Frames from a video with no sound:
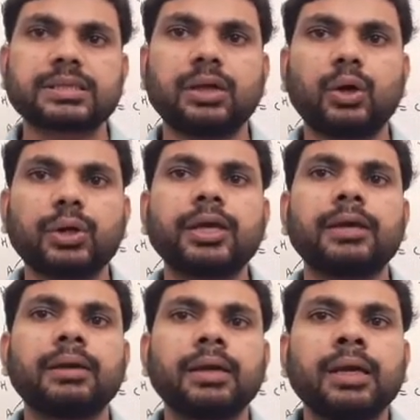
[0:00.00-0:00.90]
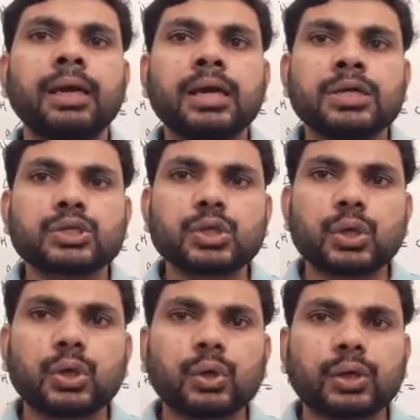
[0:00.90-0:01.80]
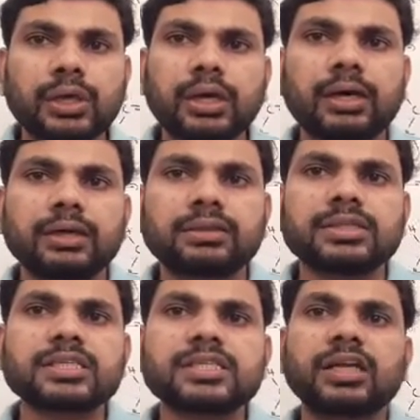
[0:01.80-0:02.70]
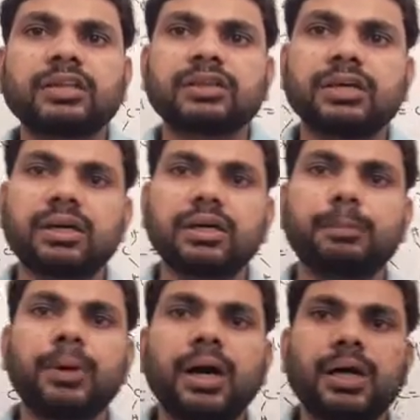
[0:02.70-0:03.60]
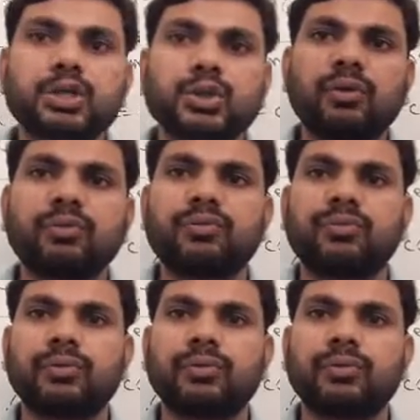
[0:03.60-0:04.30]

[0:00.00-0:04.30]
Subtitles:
Okay. So here, this is the third part of